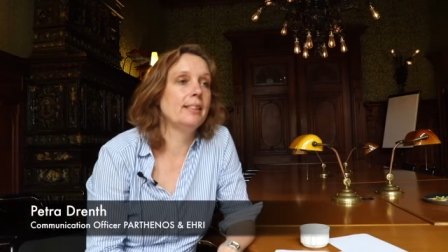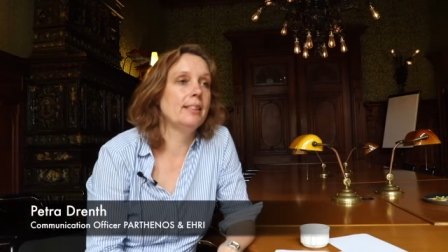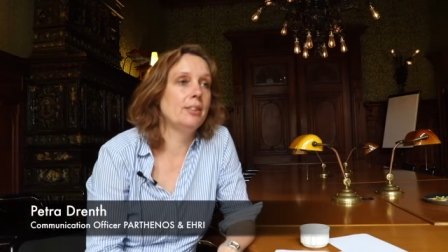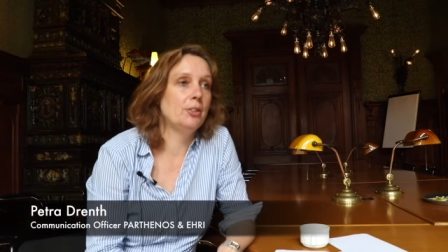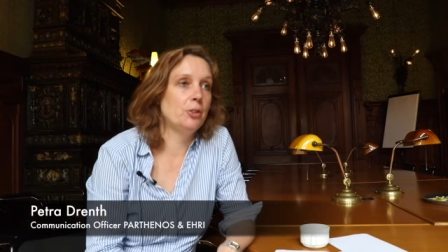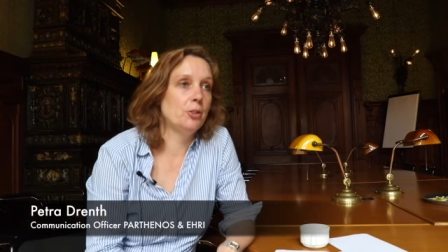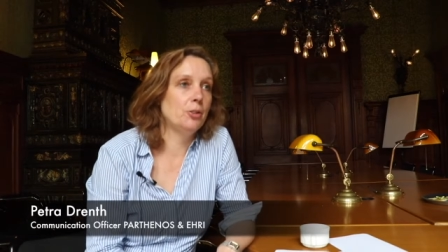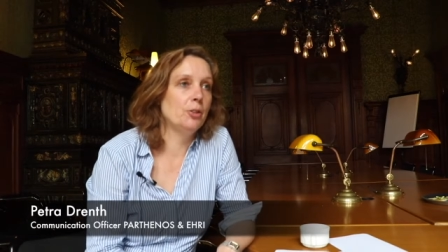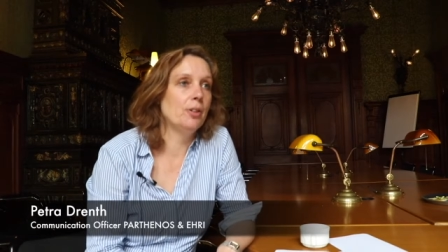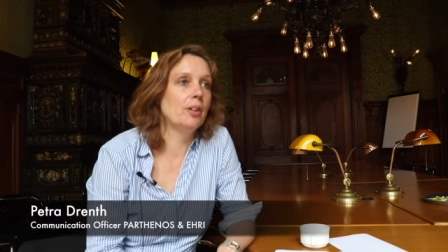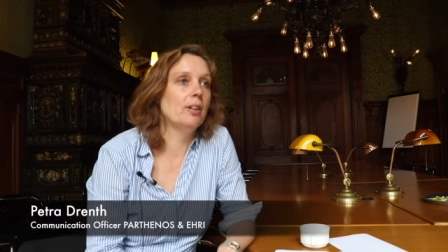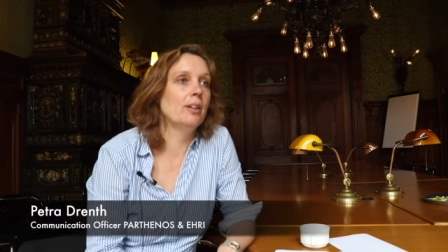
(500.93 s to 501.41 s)

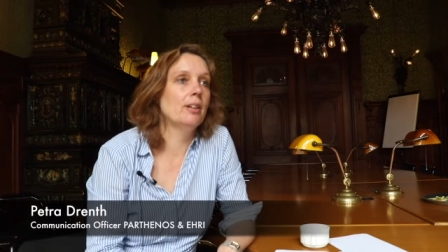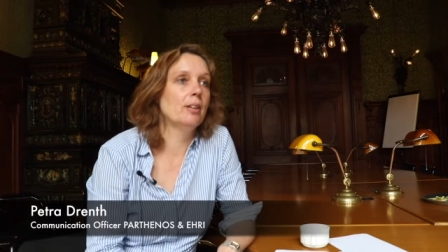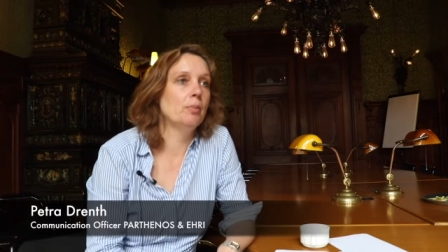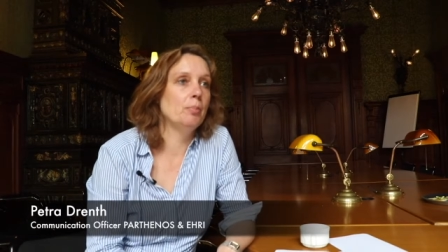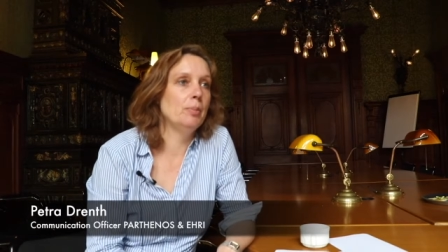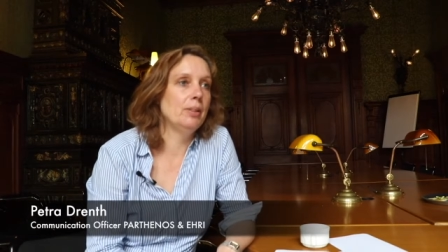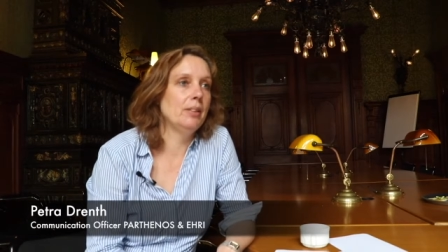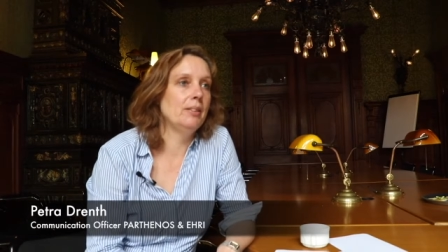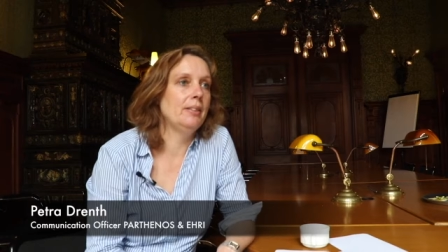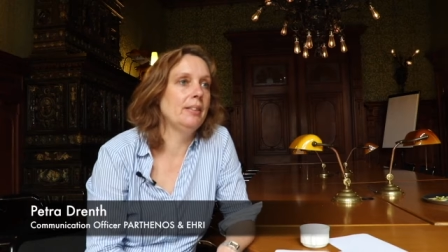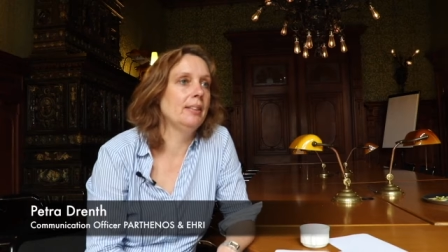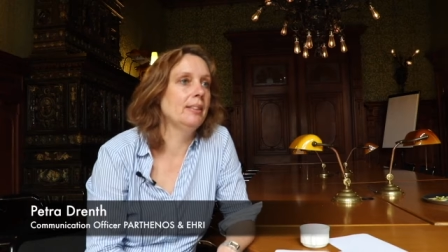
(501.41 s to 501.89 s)
that you are
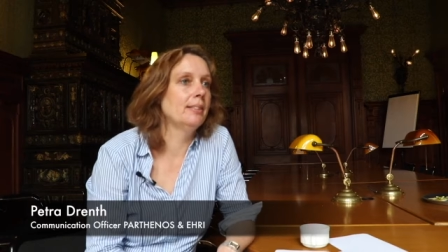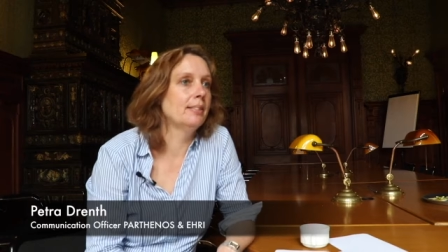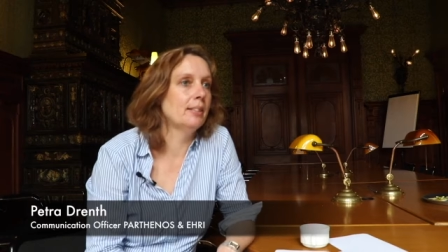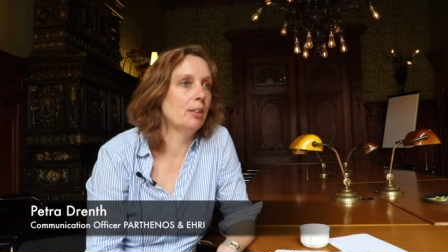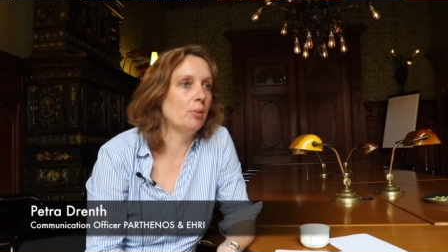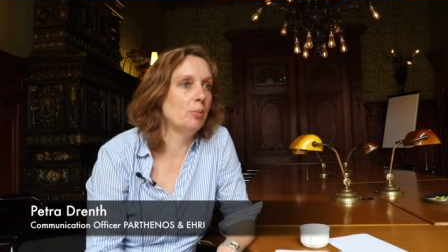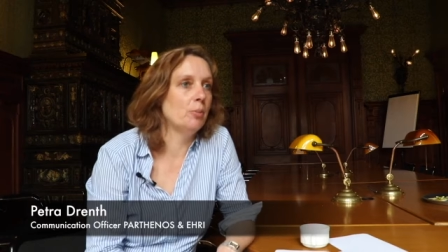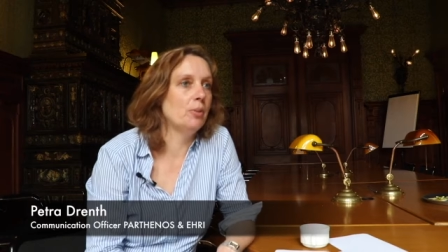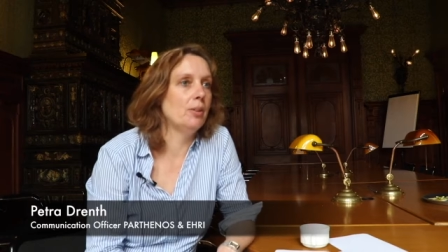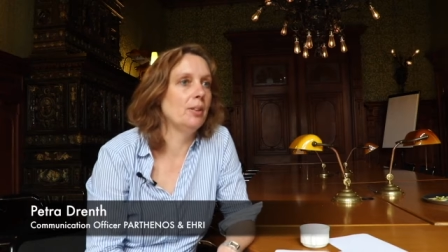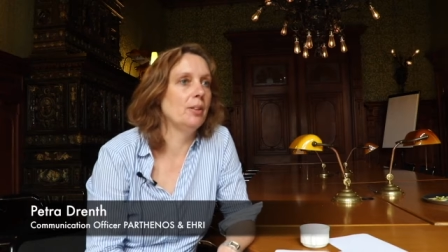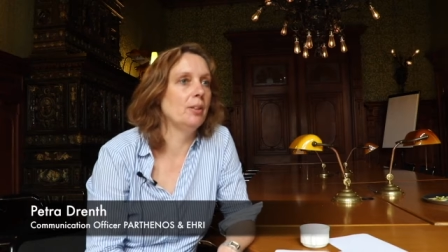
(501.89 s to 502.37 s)
building
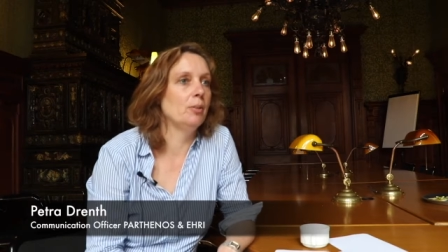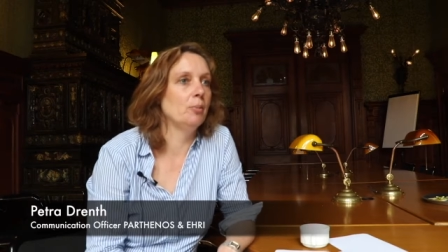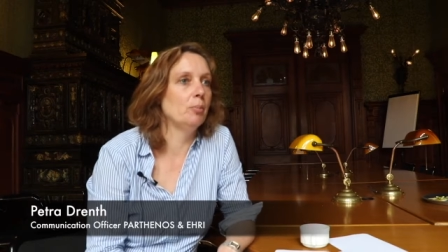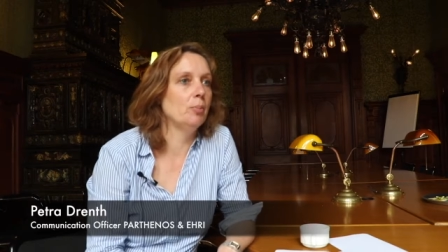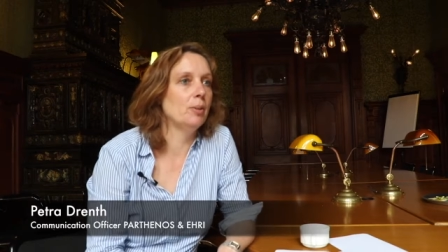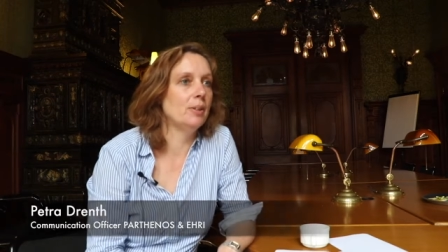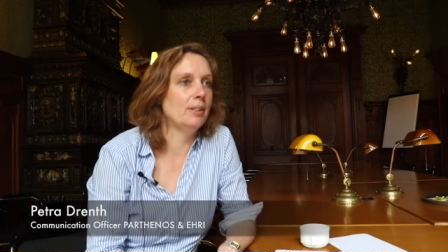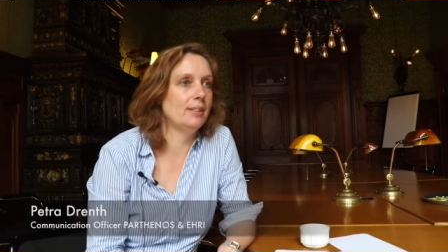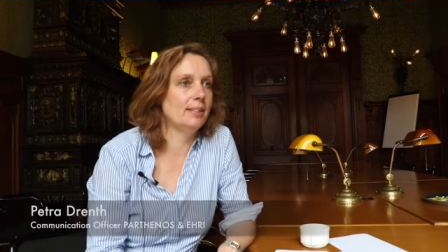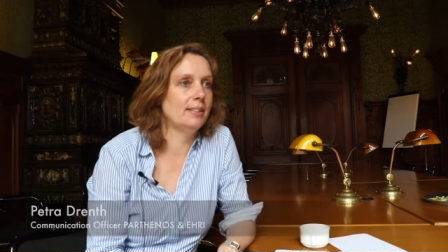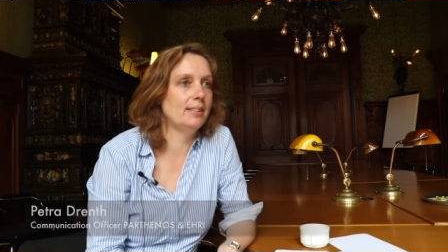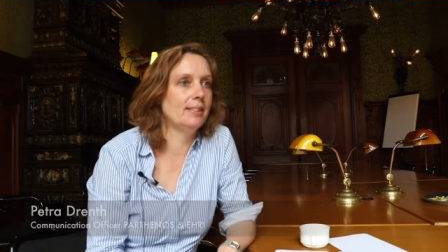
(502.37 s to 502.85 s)

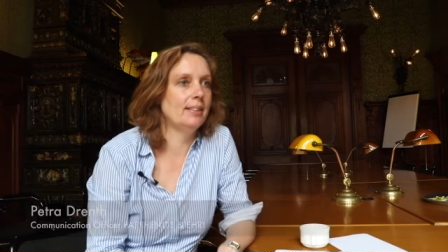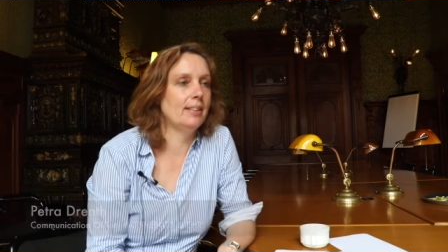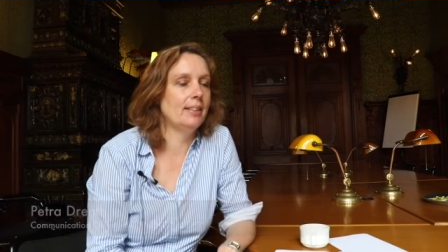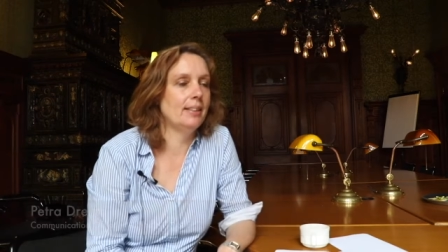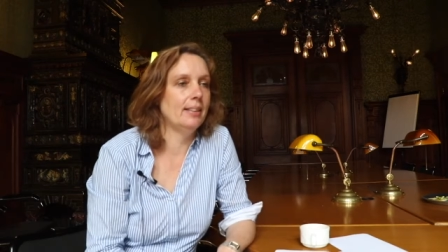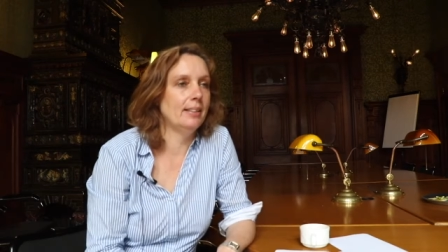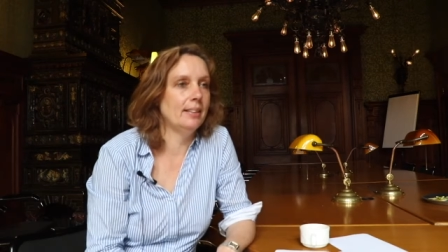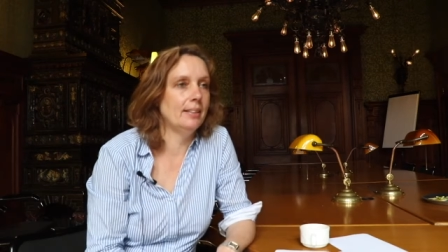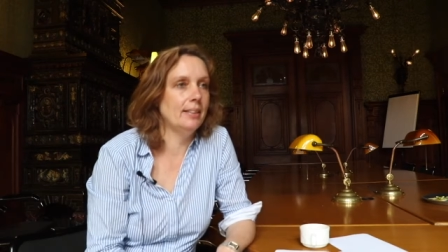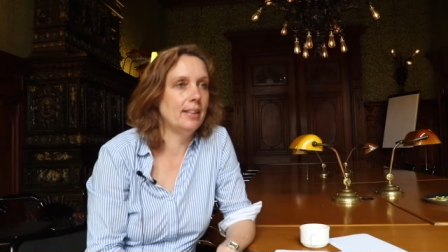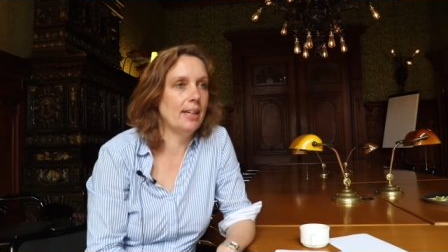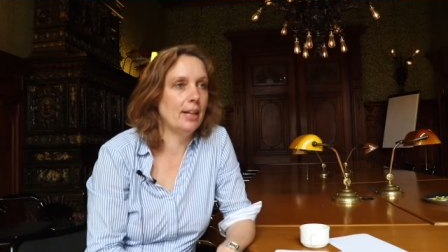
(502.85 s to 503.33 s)
something, but uh,